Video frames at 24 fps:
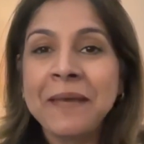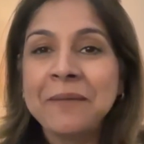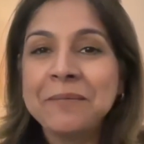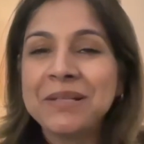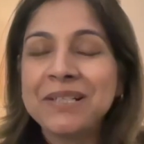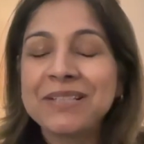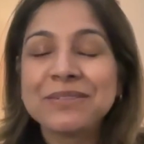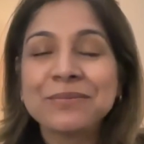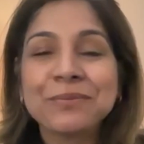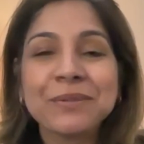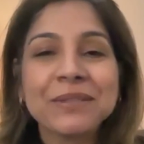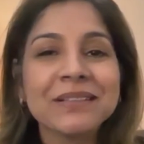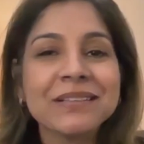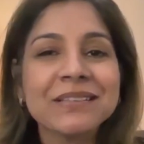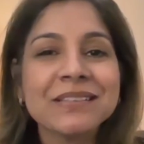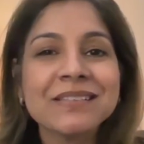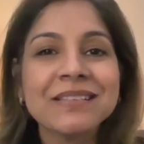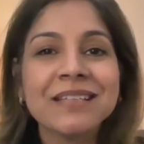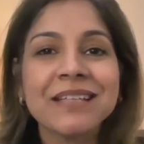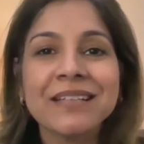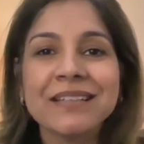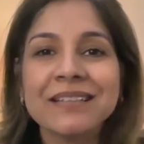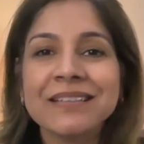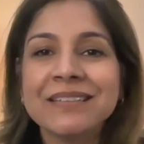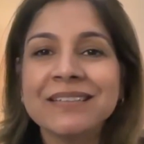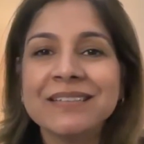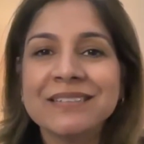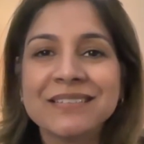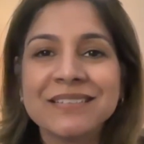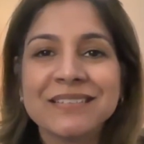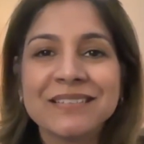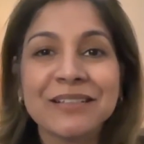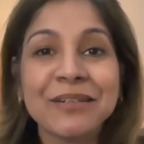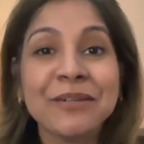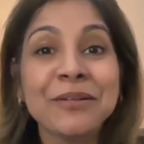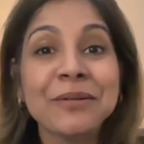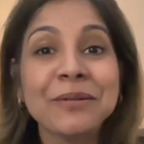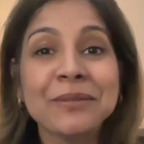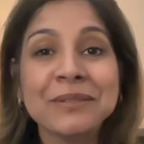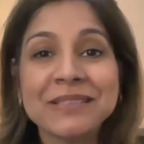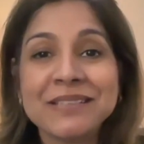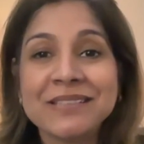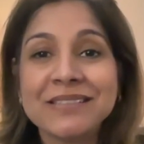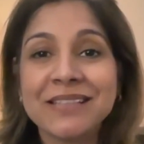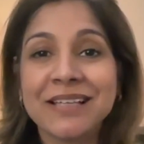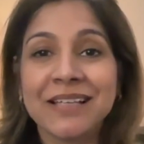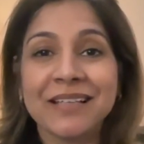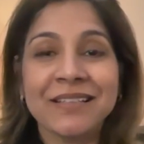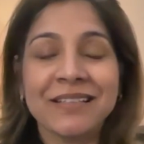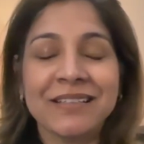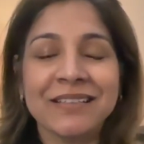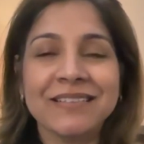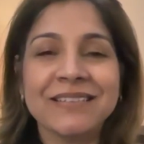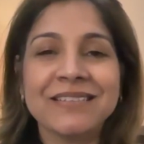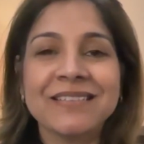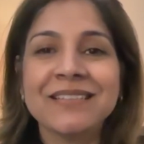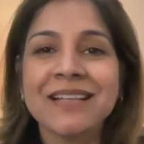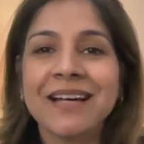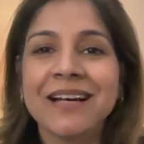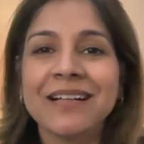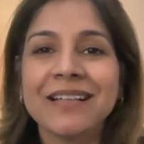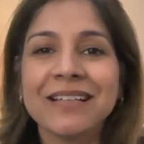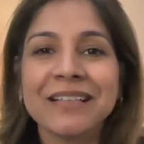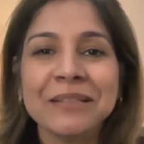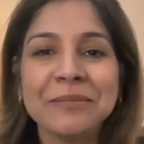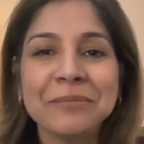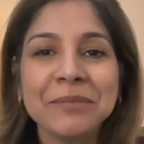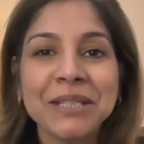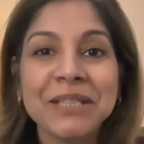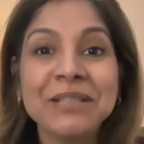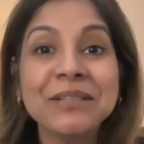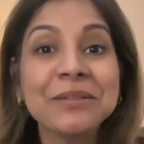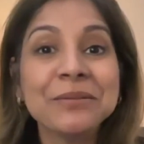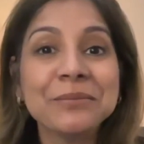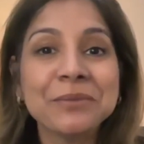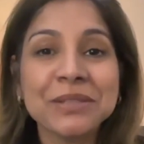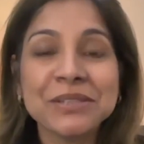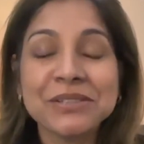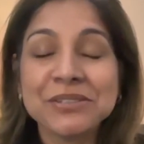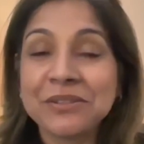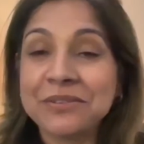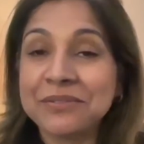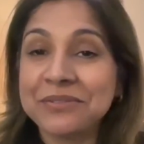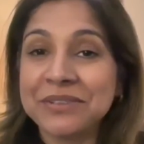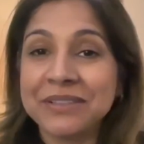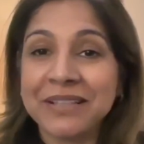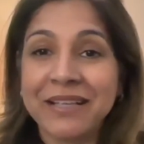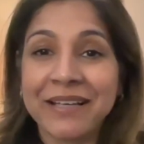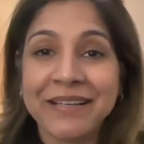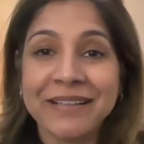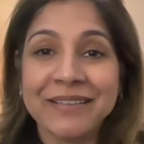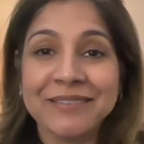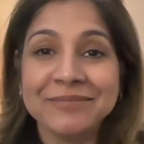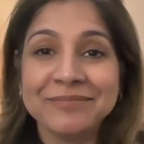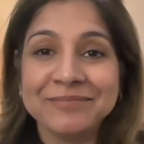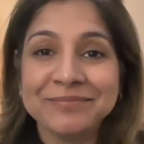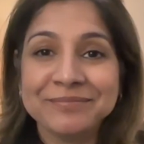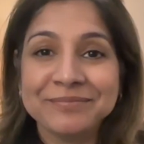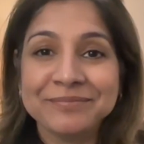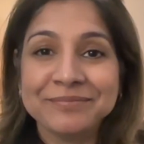because real estate is slow and steady. It's not going to make you rich overnight.